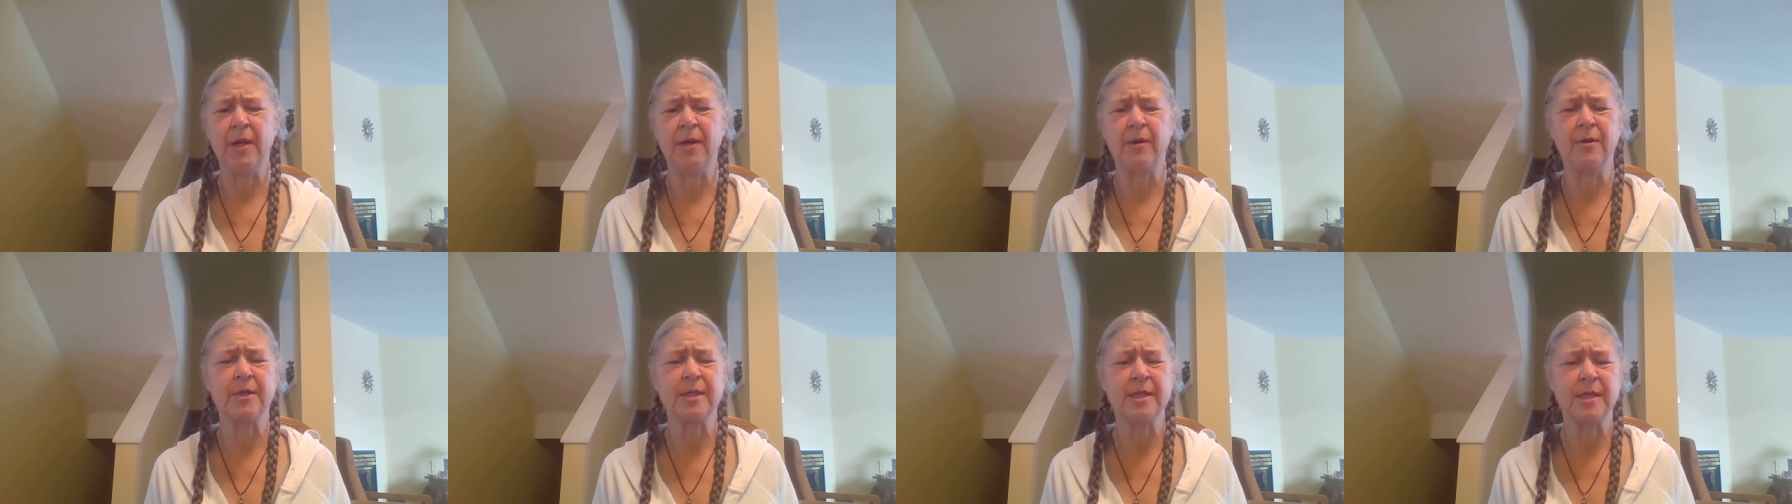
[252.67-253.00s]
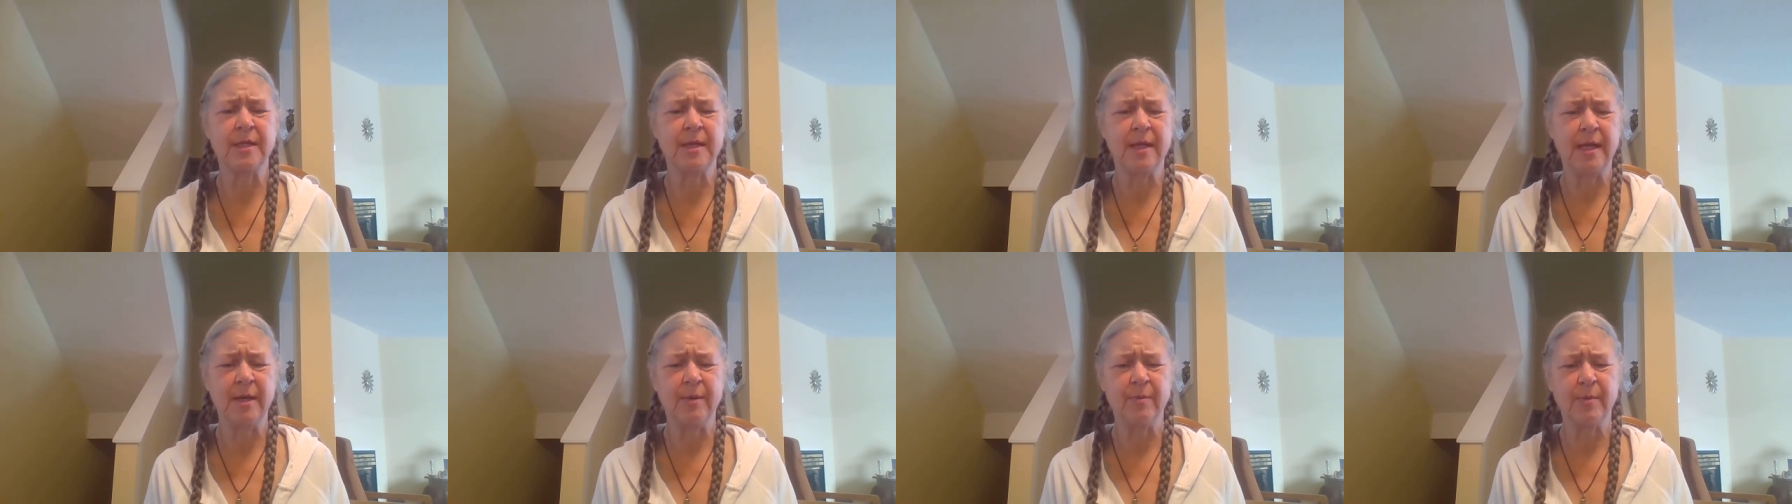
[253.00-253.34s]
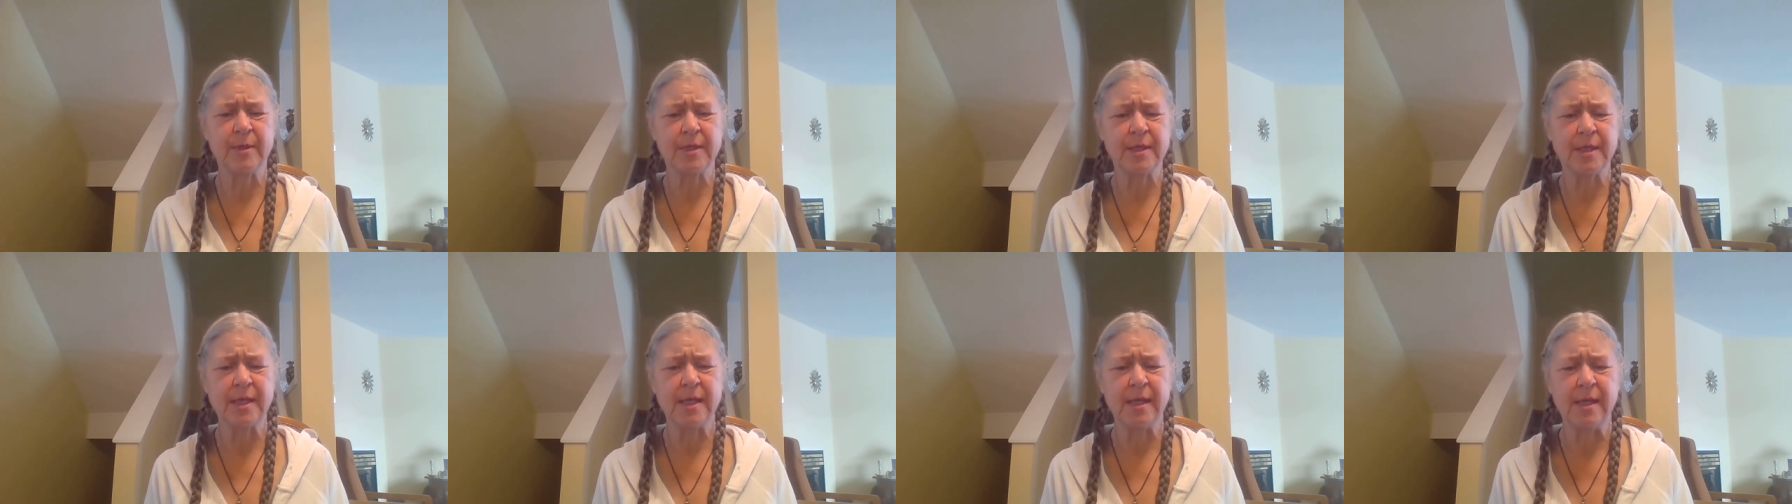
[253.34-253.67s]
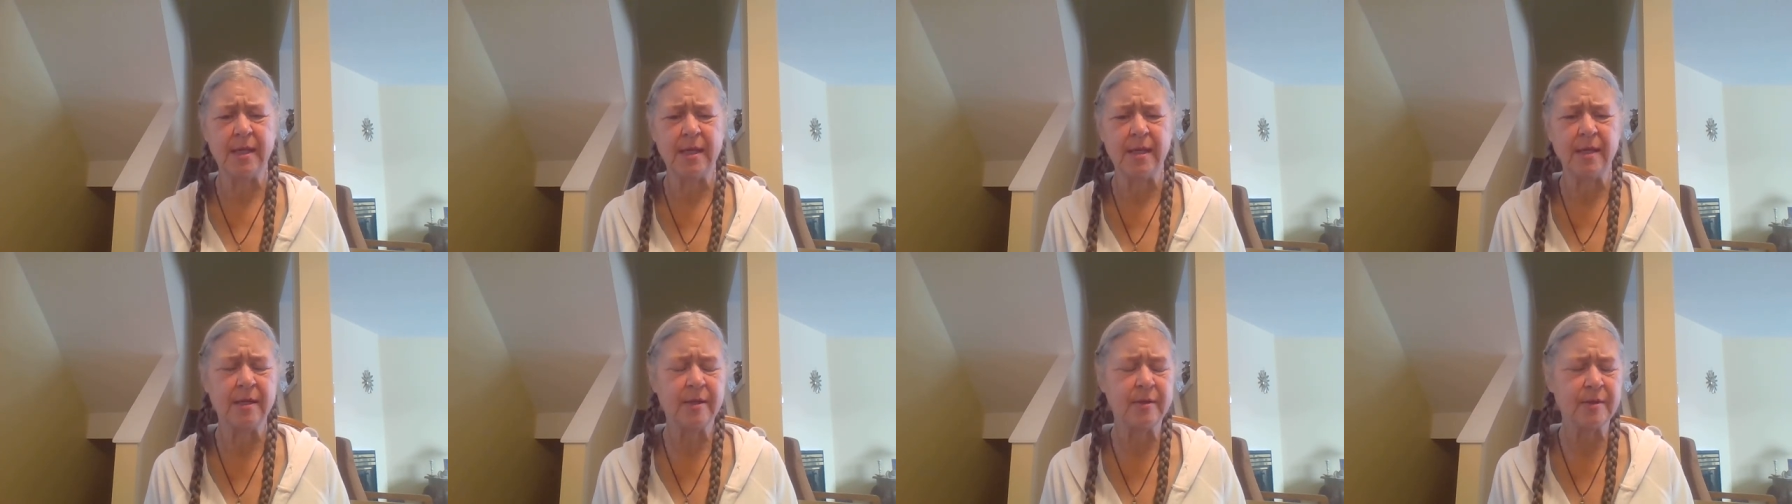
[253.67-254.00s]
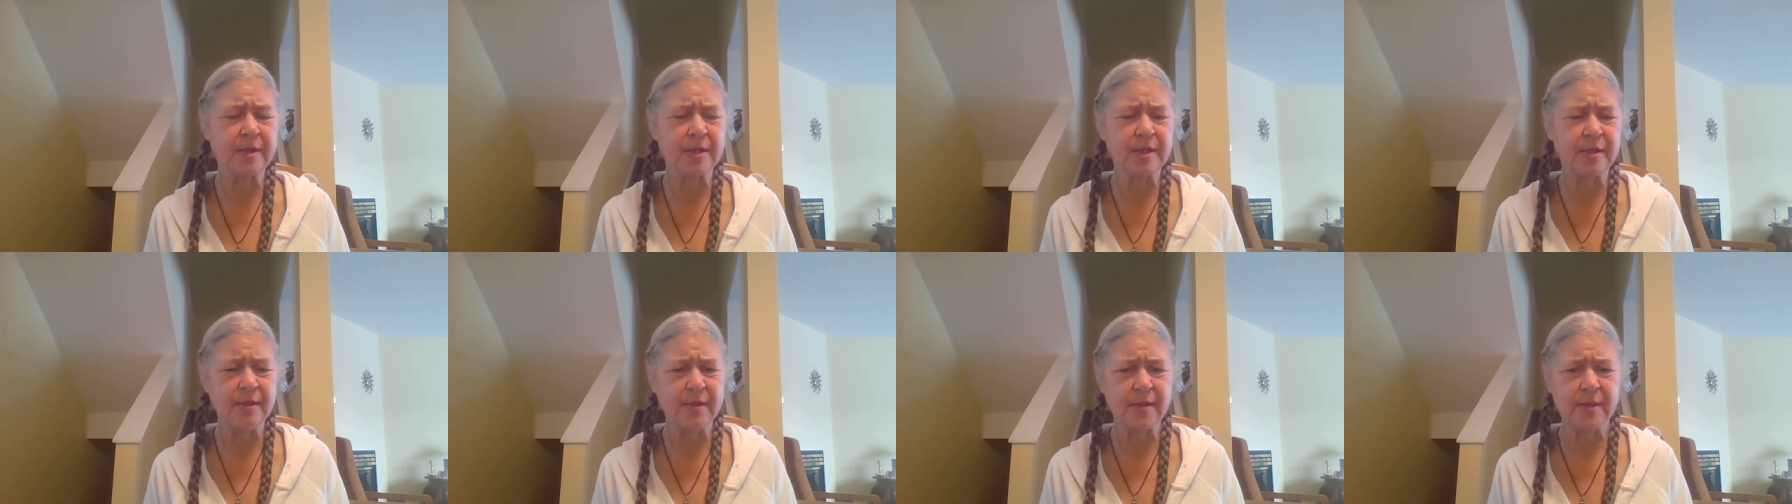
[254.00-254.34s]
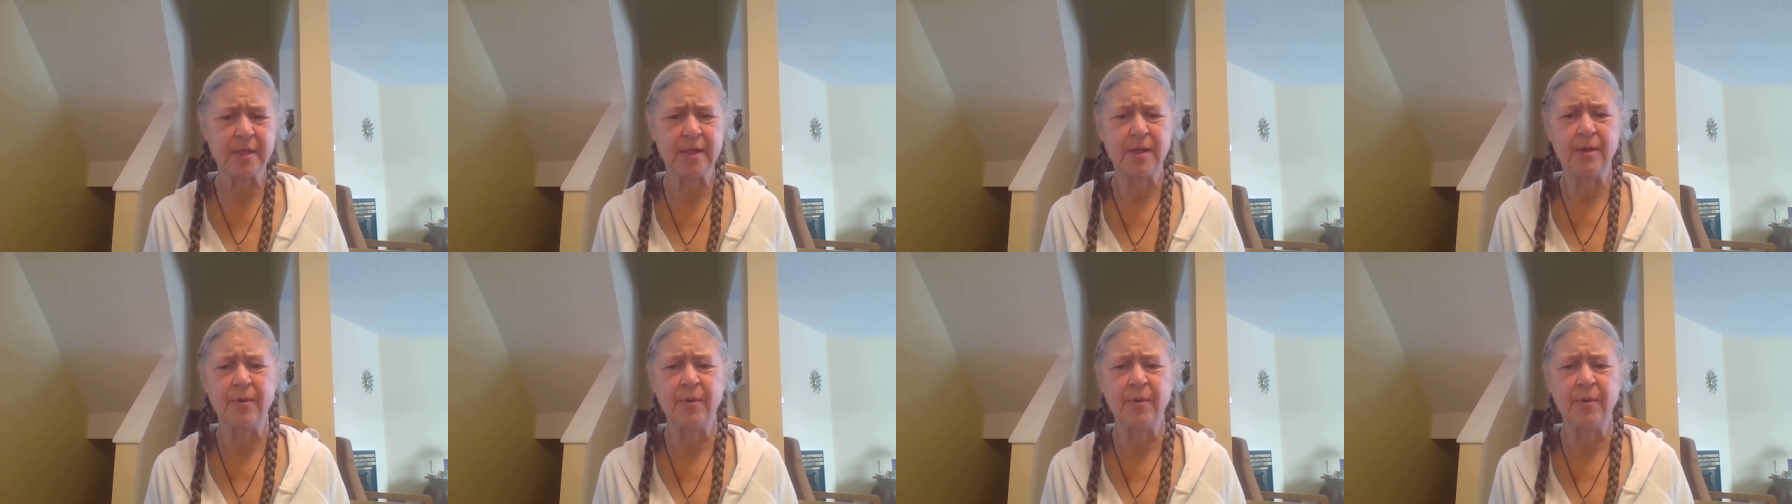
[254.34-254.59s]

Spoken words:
I wasn't able to eat. I was losing